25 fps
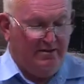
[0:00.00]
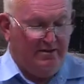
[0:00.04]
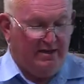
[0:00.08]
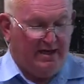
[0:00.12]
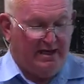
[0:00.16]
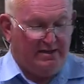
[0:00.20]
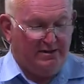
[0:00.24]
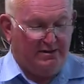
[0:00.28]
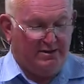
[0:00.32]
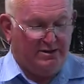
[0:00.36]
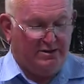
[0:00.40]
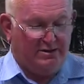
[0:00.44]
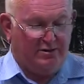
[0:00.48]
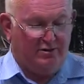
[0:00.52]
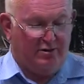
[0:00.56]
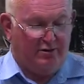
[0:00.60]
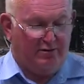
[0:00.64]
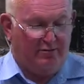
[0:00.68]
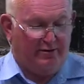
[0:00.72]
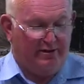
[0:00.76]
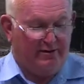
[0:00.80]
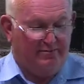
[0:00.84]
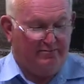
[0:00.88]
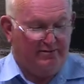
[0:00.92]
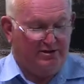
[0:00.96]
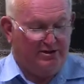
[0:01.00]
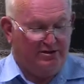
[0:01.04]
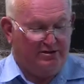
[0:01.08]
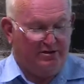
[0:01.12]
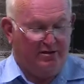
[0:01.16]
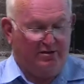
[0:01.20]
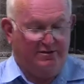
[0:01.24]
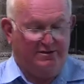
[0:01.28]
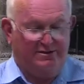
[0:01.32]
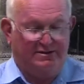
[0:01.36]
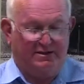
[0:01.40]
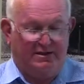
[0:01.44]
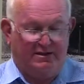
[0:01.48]
The other story which
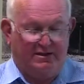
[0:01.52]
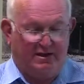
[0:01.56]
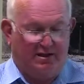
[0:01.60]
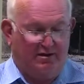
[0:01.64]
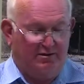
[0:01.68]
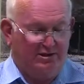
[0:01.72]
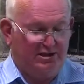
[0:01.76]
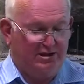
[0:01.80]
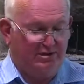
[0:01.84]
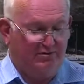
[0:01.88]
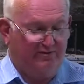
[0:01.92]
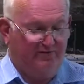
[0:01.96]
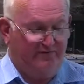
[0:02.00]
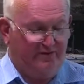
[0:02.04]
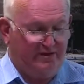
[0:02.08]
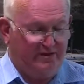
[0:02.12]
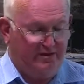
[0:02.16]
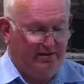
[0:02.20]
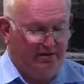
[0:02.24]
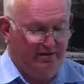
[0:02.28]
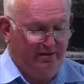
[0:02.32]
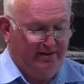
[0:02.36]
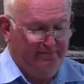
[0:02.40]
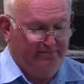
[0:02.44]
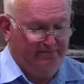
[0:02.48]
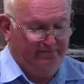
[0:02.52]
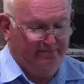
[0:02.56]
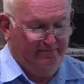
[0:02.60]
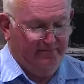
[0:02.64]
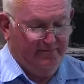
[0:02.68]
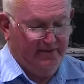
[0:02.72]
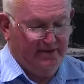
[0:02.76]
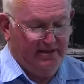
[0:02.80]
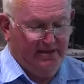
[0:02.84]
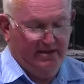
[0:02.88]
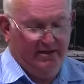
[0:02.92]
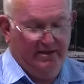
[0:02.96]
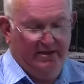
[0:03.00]
tells the culture of the time
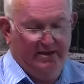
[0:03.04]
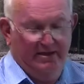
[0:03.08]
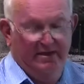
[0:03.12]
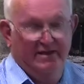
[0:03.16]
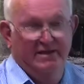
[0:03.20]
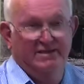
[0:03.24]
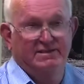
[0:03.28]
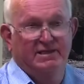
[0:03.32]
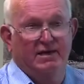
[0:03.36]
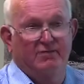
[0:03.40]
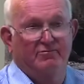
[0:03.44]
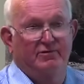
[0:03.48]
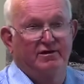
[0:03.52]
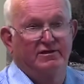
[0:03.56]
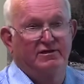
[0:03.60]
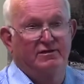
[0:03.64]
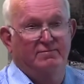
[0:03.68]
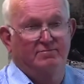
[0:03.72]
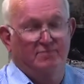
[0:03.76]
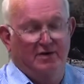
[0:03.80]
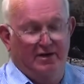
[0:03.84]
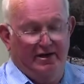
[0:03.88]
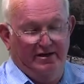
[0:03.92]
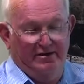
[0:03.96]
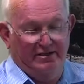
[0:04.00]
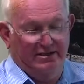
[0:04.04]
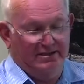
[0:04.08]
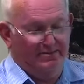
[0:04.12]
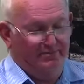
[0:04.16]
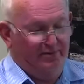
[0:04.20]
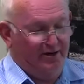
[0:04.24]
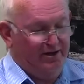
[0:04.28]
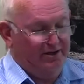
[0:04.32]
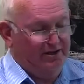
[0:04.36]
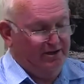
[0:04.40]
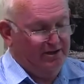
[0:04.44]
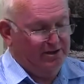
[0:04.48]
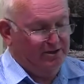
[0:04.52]
is that when the miners'
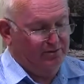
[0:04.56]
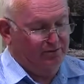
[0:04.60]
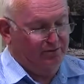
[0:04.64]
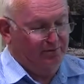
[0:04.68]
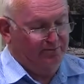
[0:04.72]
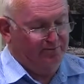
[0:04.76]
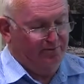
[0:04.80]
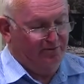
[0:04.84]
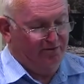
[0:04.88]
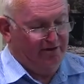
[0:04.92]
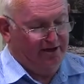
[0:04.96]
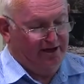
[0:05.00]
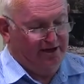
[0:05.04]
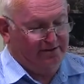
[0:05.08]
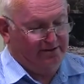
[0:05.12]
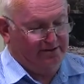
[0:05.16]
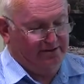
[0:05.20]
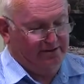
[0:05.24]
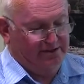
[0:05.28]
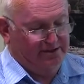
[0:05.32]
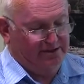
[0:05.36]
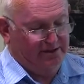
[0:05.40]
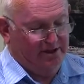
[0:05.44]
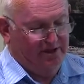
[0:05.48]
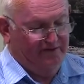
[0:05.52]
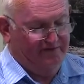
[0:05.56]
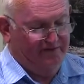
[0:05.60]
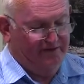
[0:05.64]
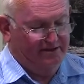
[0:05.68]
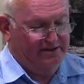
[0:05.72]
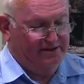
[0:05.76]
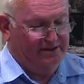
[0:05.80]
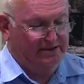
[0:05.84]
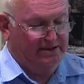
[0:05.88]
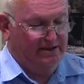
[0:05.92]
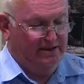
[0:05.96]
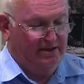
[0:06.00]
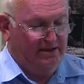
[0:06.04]
bodies were brought out to the
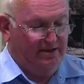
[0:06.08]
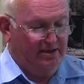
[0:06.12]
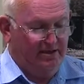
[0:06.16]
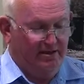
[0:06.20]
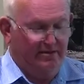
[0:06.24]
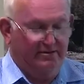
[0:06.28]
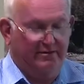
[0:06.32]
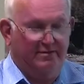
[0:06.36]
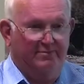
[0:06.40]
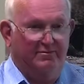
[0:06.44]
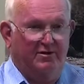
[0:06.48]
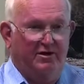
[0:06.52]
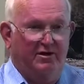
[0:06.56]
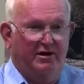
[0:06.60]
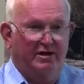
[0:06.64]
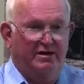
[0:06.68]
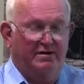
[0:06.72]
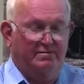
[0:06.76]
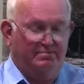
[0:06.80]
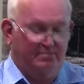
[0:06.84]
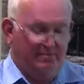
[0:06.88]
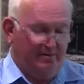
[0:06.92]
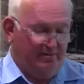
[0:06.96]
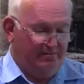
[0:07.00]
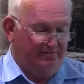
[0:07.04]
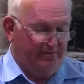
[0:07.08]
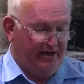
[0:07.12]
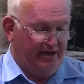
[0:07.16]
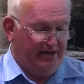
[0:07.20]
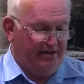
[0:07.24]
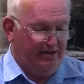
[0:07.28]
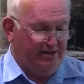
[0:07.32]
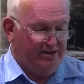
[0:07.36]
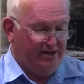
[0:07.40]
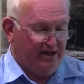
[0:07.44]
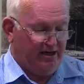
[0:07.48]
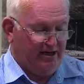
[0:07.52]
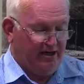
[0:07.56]
surface, the mine
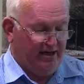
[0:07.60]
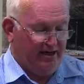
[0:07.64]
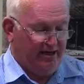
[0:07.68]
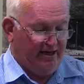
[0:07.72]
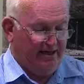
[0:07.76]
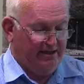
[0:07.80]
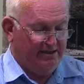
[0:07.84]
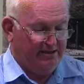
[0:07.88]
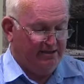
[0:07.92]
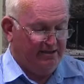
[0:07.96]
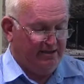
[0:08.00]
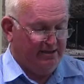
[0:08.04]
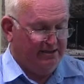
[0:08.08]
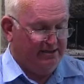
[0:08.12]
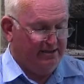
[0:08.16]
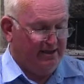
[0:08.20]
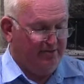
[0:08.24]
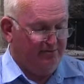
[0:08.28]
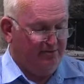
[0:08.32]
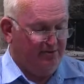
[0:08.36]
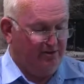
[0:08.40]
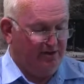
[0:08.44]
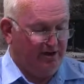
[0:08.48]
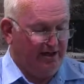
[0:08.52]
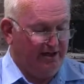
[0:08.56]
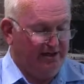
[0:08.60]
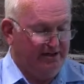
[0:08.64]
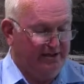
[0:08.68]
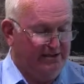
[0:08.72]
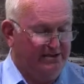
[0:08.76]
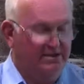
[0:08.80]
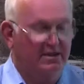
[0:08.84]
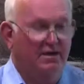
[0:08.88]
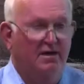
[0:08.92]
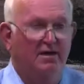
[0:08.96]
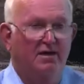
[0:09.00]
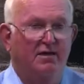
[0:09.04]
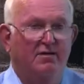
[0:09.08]
manager asked the assembled
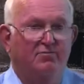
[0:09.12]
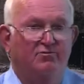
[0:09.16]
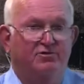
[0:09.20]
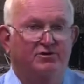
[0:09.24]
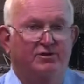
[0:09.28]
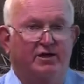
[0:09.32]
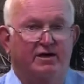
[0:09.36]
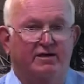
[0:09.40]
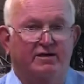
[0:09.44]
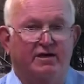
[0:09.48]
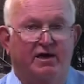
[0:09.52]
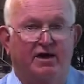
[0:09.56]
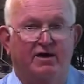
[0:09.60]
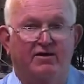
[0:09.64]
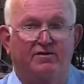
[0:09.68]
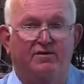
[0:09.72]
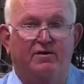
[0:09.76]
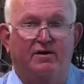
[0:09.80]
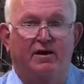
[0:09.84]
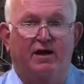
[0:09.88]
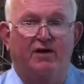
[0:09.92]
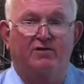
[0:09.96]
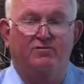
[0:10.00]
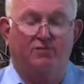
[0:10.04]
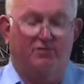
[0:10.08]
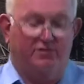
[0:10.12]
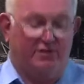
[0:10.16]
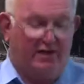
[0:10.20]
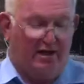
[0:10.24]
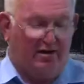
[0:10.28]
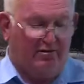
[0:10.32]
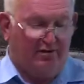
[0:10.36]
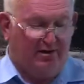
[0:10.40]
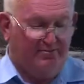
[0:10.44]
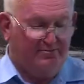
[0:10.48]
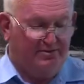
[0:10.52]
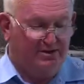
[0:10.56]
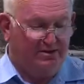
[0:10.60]
ladies, would they go to the local
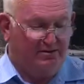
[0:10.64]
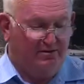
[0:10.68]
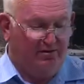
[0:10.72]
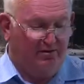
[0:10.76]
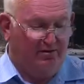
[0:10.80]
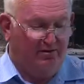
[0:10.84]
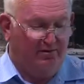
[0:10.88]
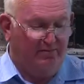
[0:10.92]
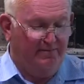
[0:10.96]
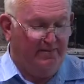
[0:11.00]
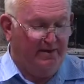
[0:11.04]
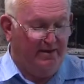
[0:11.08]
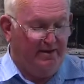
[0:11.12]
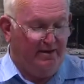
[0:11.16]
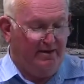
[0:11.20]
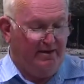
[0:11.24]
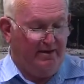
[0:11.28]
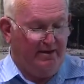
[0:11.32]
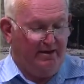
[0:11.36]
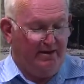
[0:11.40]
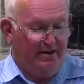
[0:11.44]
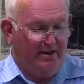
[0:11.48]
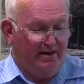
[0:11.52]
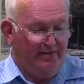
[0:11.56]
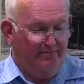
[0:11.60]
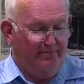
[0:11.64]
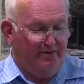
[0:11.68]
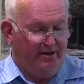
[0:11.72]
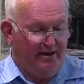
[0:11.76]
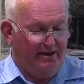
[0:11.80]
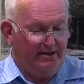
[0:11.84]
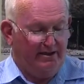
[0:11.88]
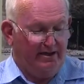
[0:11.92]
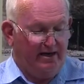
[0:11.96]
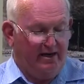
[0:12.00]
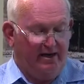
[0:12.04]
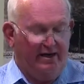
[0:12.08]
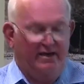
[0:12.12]
co-op store and
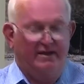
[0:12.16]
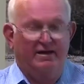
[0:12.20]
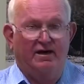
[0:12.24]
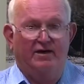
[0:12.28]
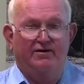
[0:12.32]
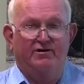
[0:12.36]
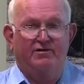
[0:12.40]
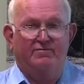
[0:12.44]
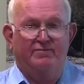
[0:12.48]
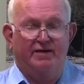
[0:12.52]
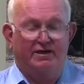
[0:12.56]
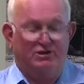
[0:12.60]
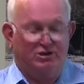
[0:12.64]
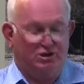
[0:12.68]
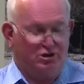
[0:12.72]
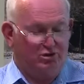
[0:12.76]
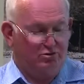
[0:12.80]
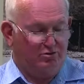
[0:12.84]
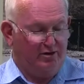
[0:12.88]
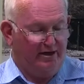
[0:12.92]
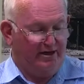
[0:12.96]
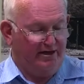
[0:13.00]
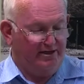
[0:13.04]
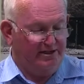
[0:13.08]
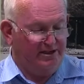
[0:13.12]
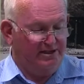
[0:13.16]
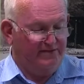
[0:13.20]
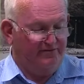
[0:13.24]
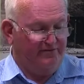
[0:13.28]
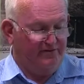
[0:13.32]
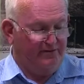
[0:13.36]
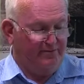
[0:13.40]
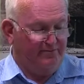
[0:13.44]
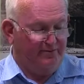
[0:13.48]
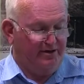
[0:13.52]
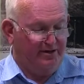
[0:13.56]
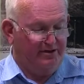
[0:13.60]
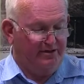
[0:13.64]
buy calico to make shrouds for
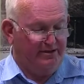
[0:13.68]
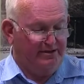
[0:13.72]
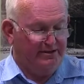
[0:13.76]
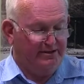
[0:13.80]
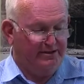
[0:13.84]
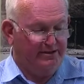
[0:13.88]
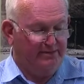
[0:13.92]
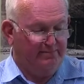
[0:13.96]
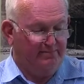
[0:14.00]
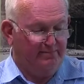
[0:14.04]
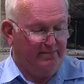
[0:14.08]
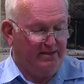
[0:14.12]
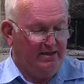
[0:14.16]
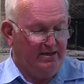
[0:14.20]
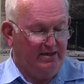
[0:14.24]
the bodies.